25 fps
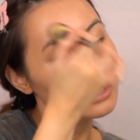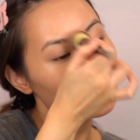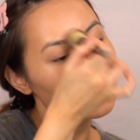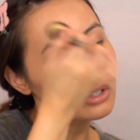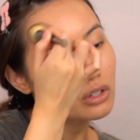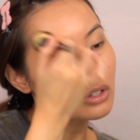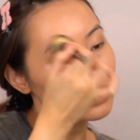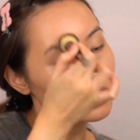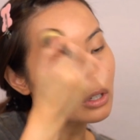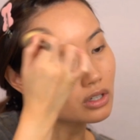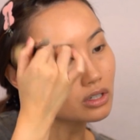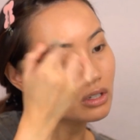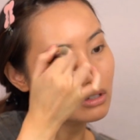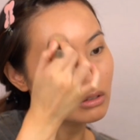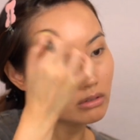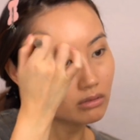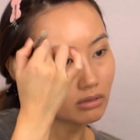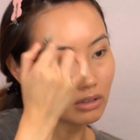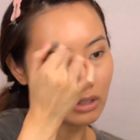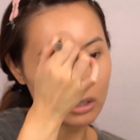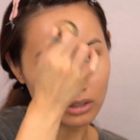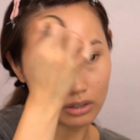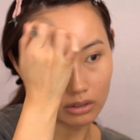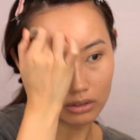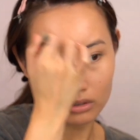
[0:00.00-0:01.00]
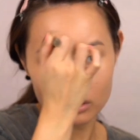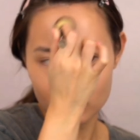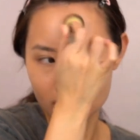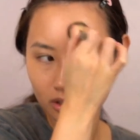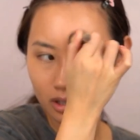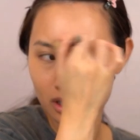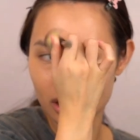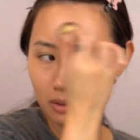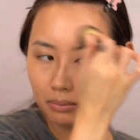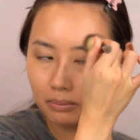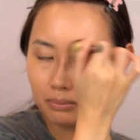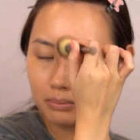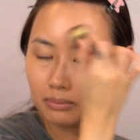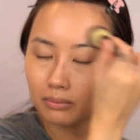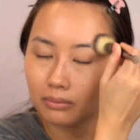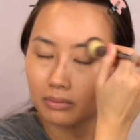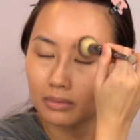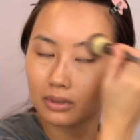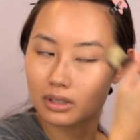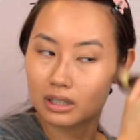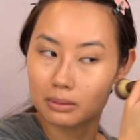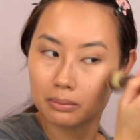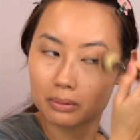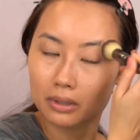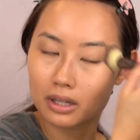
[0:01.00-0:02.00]
Just, you know, keep
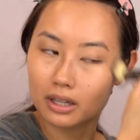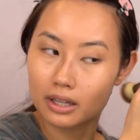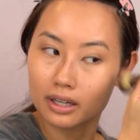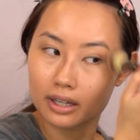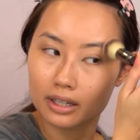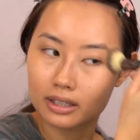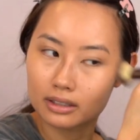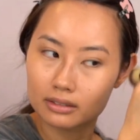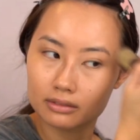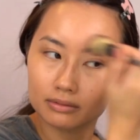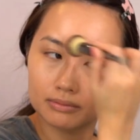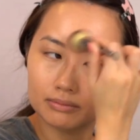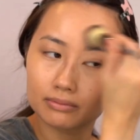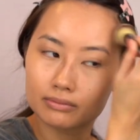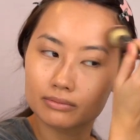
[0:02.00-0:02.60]
applying.